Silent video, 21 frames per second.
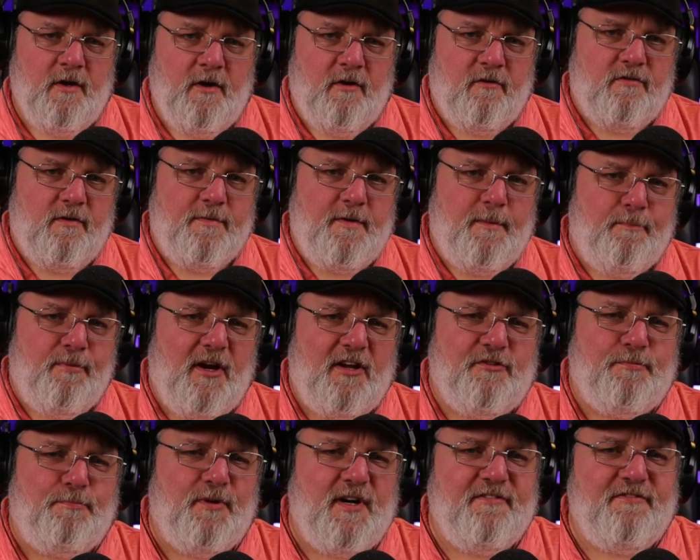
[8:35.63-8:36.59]
From the
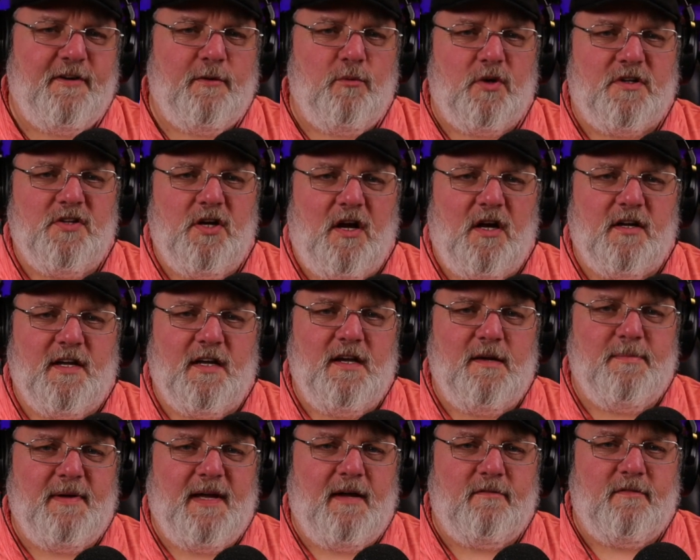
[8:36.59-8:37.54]
press briefing we're talking
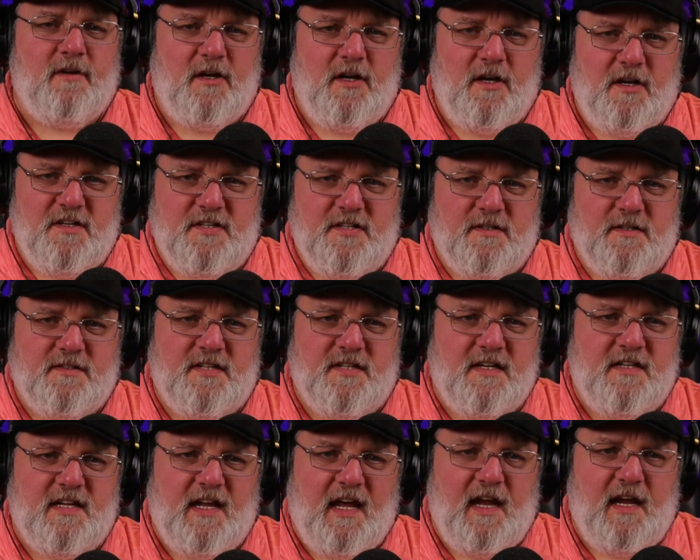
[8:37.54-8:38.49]
about until
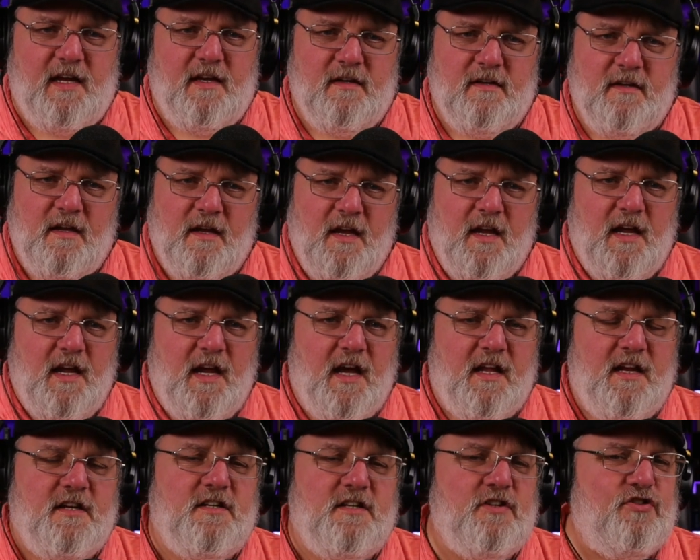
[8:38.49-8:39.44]
today, an
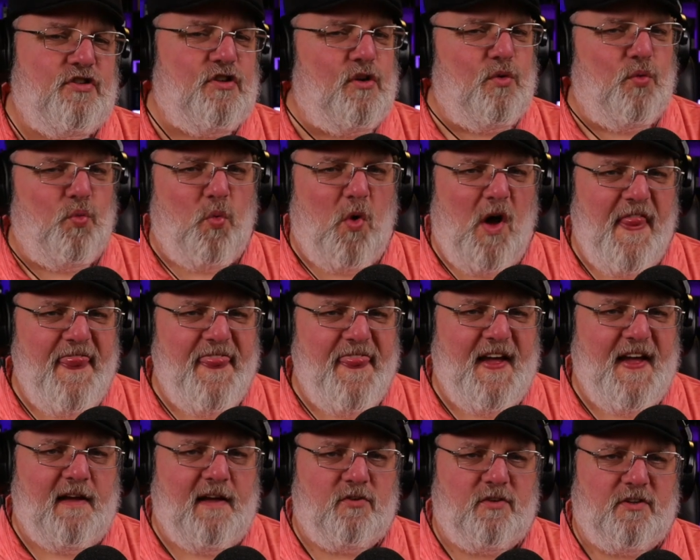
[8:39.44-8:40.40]
additional
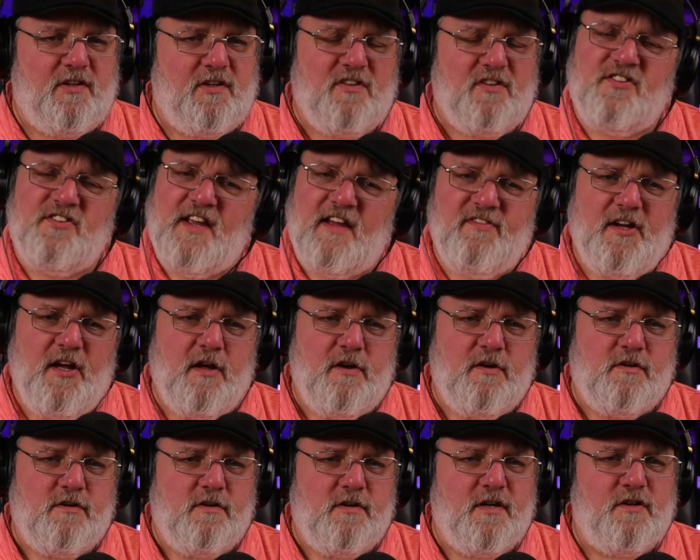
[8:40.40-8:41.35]

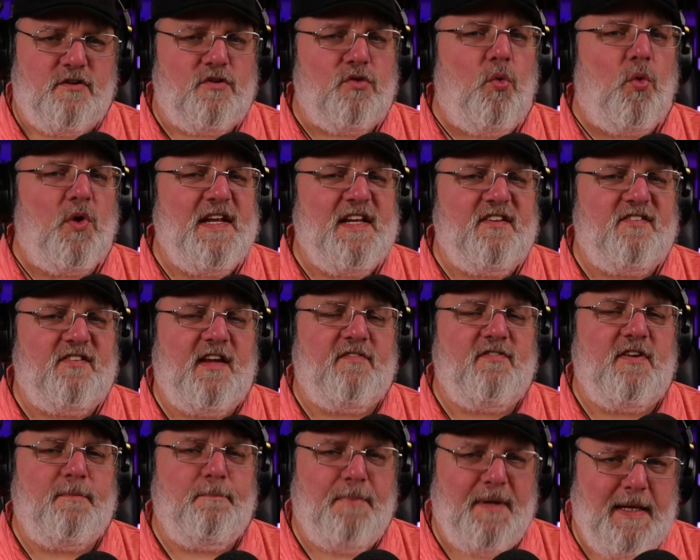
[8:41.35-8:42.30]

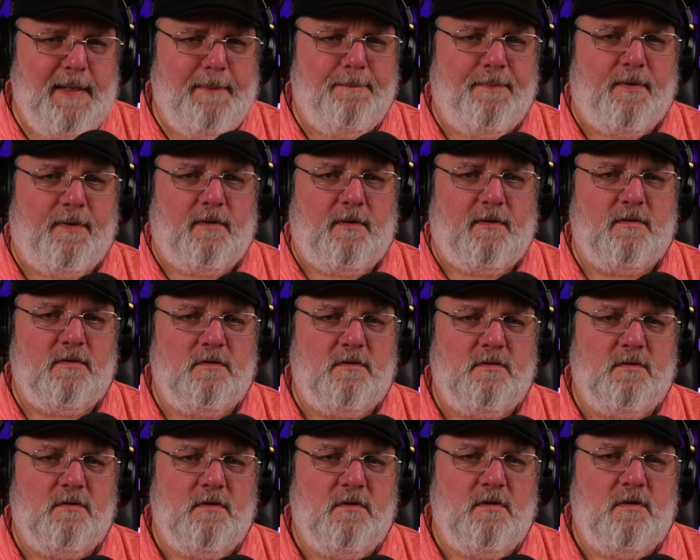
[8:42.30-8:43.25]
1,727 people
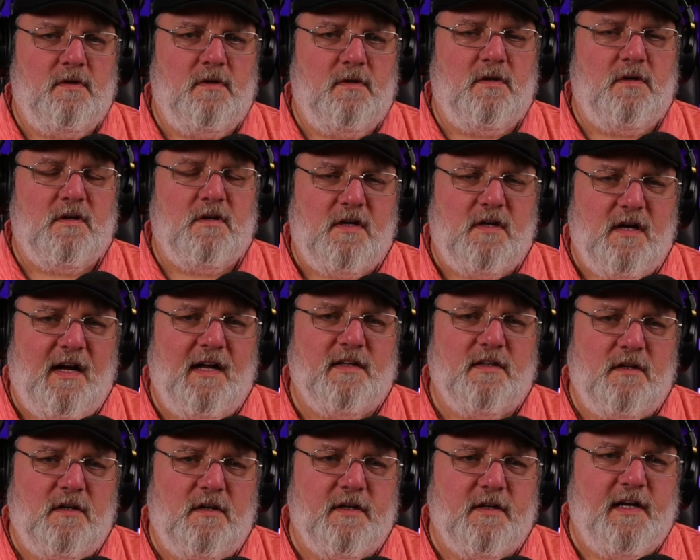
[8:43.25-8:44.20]
got
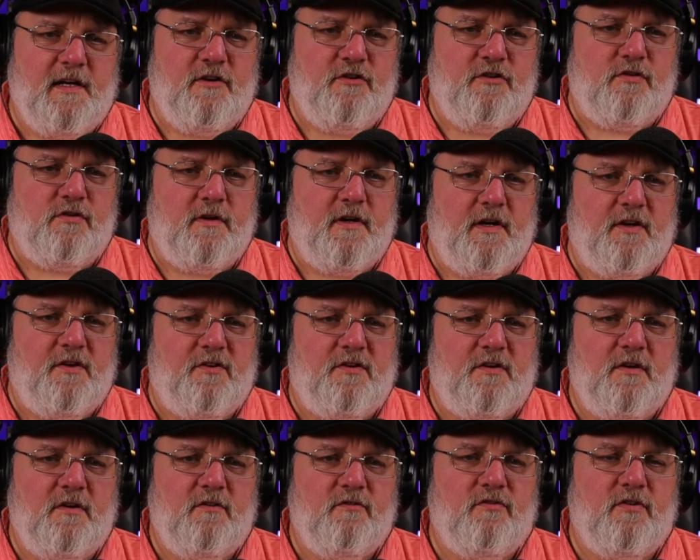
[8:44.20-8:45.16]
lung
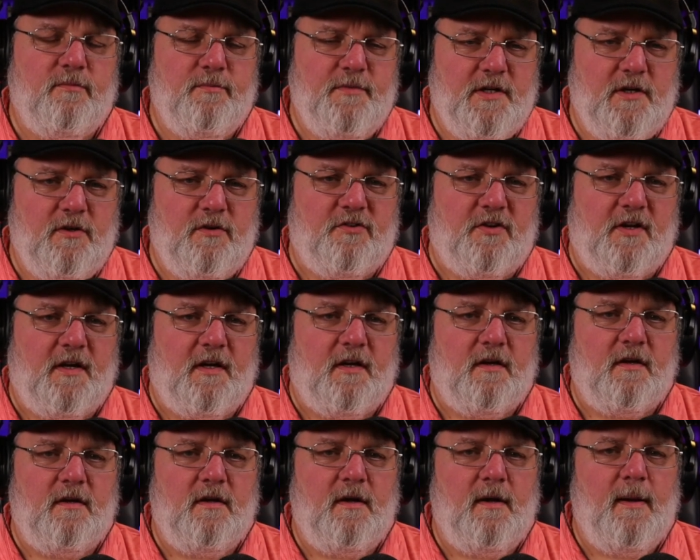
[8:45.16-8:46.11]
injuries from using
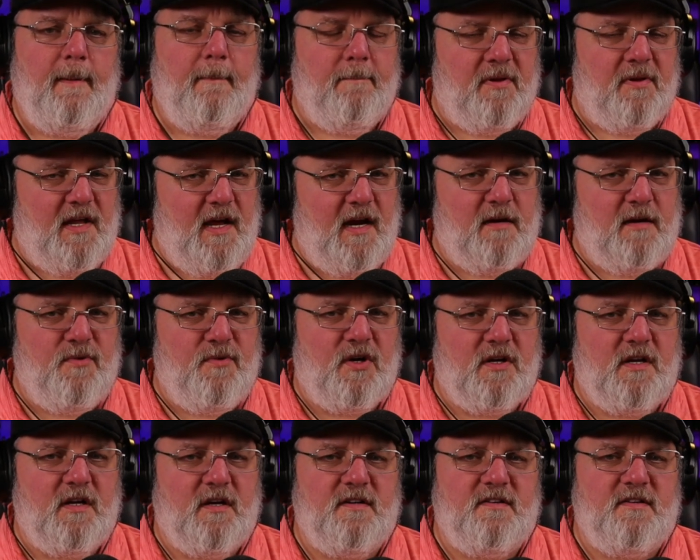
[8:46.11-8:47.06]
black
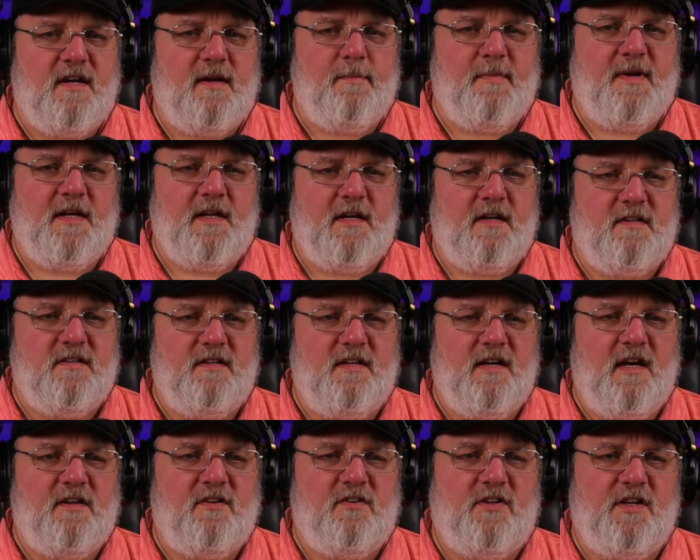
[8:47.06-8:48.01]
market contaminated
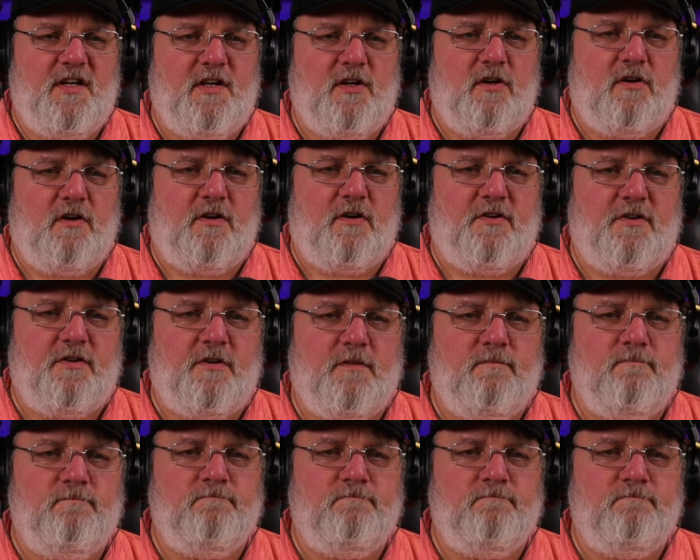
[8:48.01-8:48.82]
THC carts.